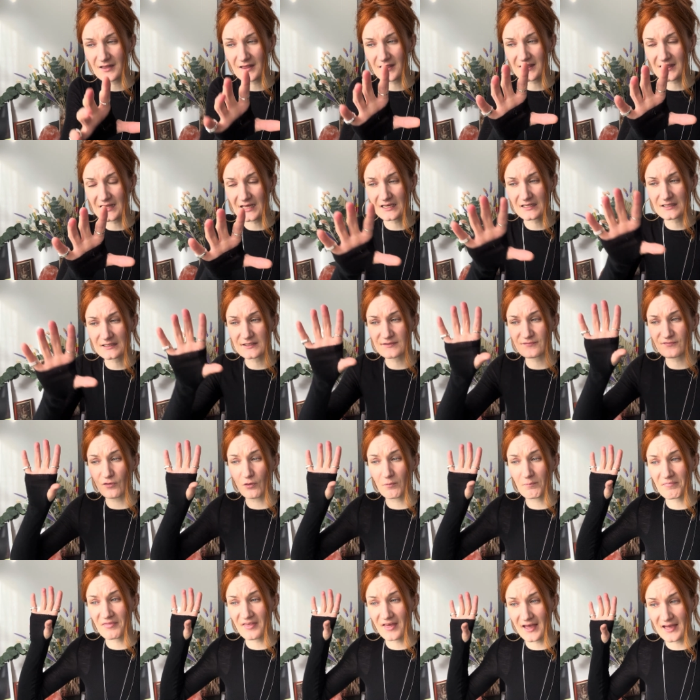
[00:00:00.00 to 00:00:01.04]
things
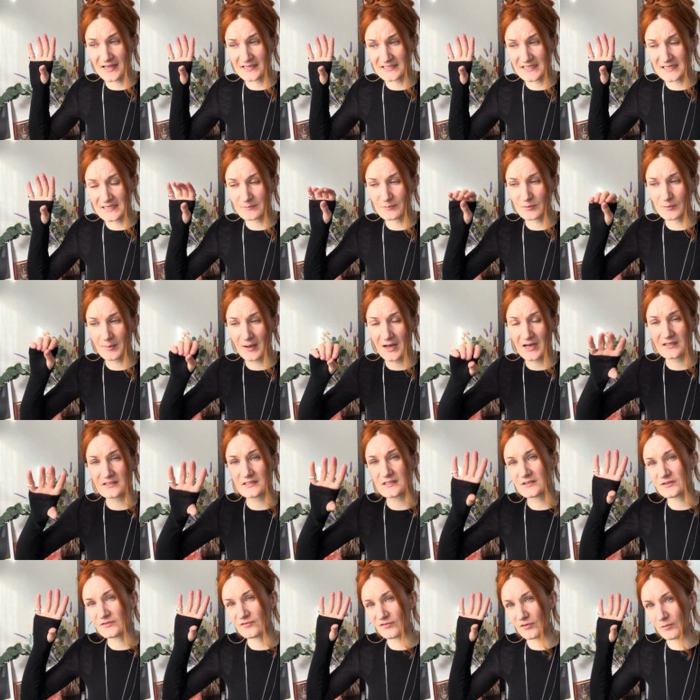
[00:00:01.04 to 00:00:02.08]
from their deep
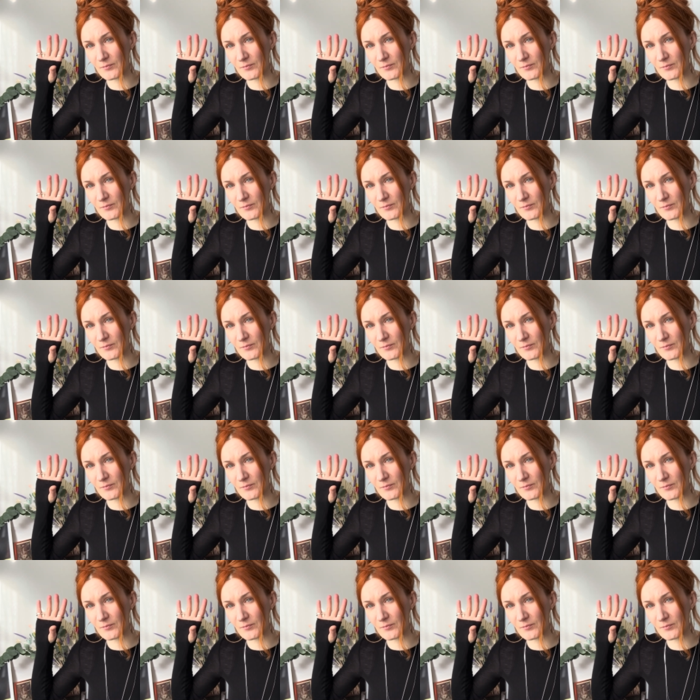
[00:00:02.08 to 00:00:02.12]
past,